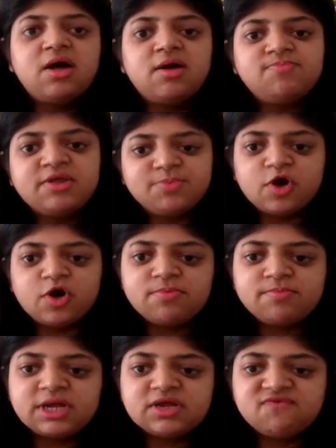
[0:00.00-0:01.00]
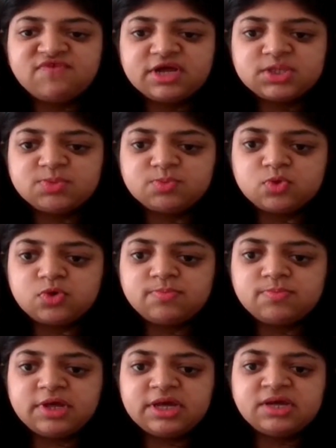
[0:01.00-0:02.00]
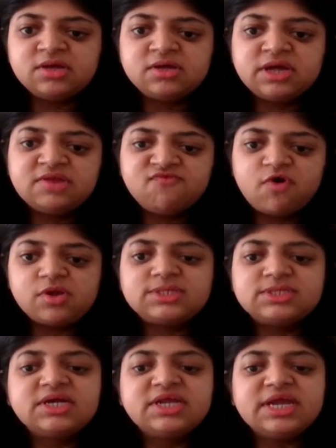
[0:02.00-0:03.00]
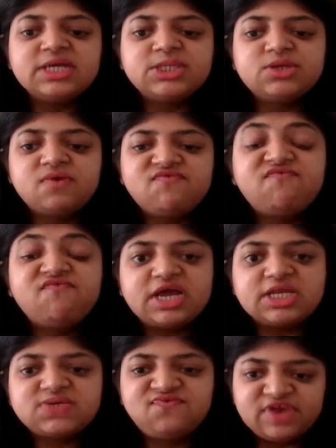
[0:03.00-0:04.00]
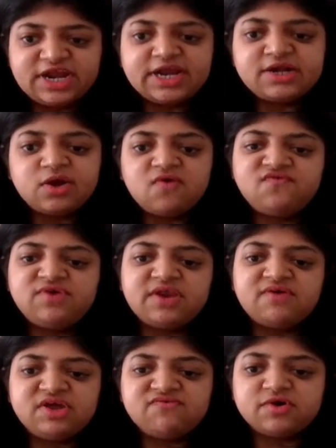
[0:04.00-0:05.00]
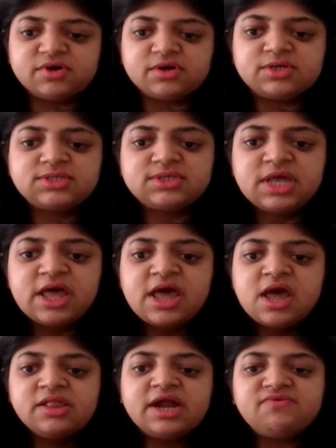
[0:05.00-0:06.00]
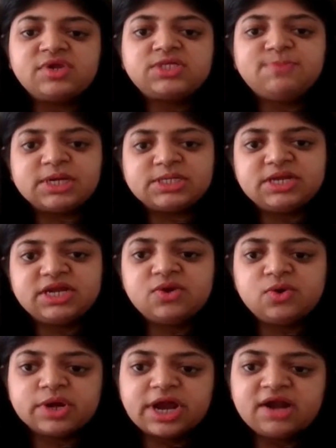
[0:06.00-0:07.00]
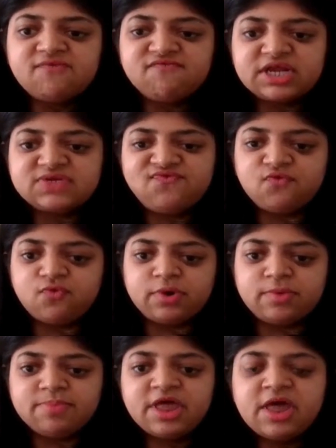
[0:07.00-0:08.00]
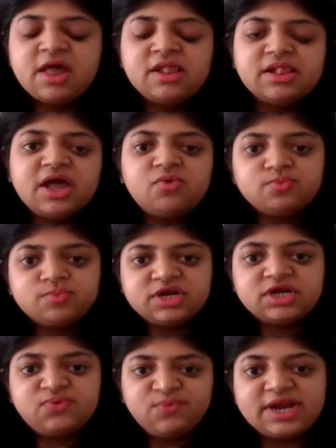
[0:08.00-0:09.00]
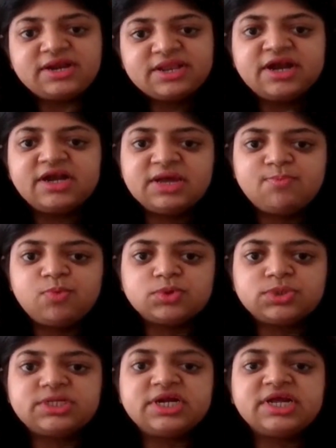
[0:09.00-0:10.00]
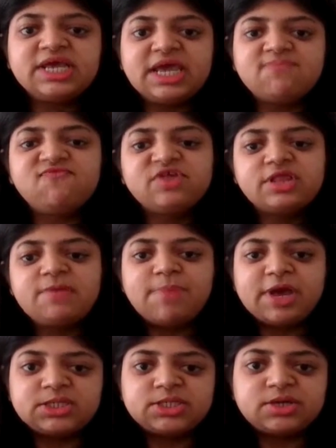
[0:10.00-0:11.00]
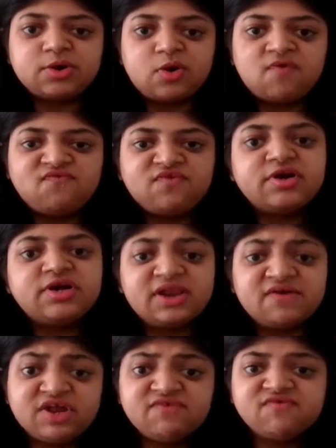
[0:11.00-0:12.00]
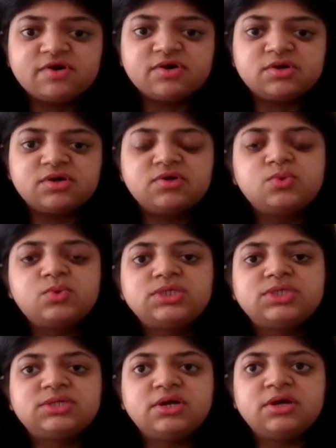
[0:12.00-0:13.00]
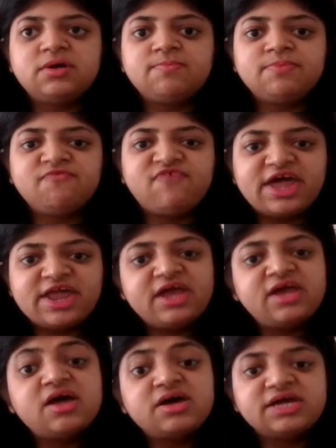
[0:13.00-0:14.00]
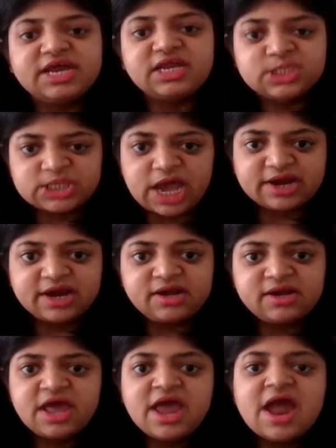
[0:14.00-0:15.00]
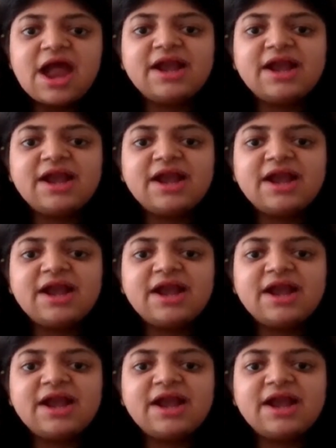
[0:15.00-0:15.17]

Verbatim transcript: Uh, the pure veg mode involves the creation of a veg fleet of delivery workers that will specially look at veg food. Now, the tweet that he posted came with a picture of a delivery worker who is um, wearing a green jacket